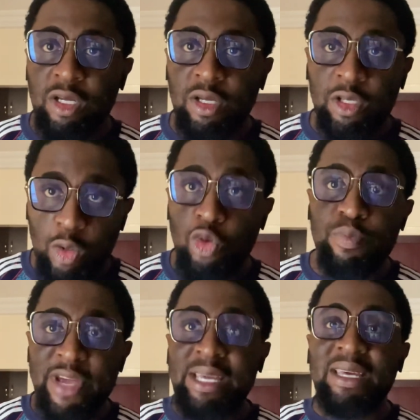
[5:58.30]
You could
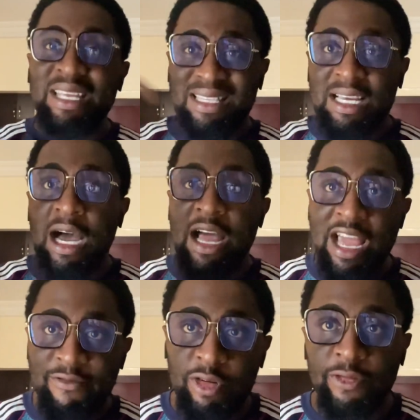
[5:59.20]
make it a
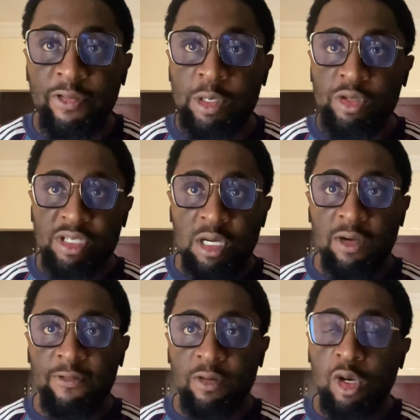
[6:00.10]
heaven for
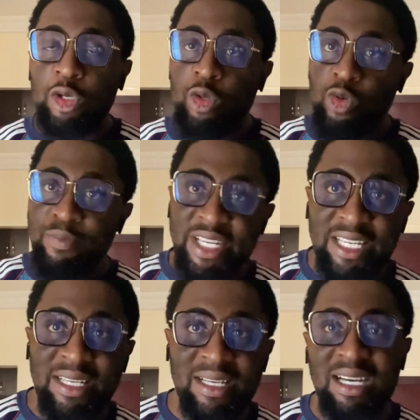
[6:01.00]
yourself, or you could
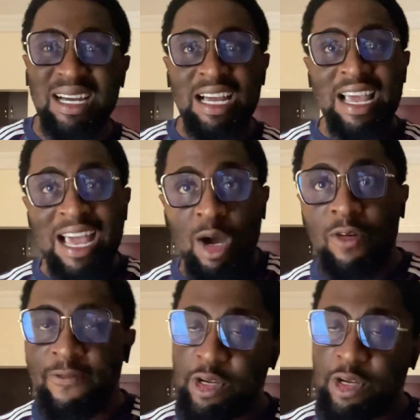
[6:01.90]
make it a hell for